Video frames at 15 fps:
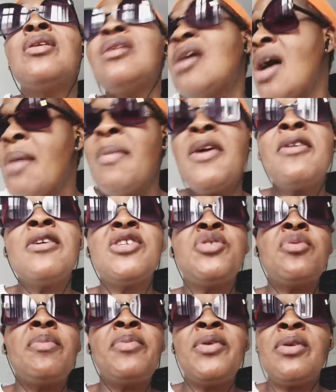I met
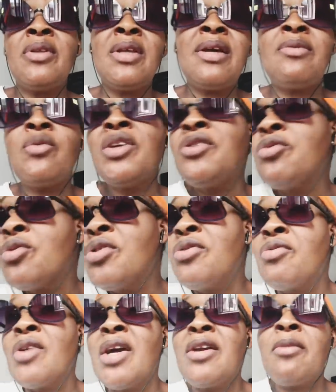Hushpuppi online when he wrote a
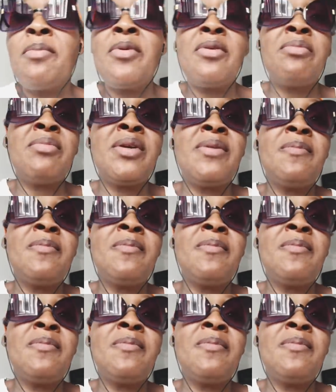write-up on me.